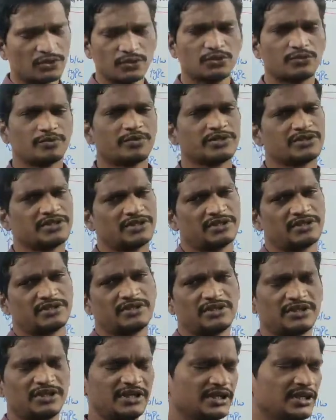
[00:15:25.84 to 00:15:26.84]
the root
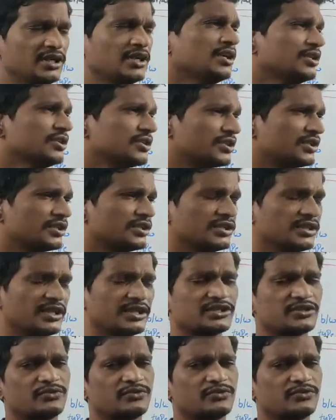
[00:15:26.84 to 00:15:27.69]
pressure, right? See,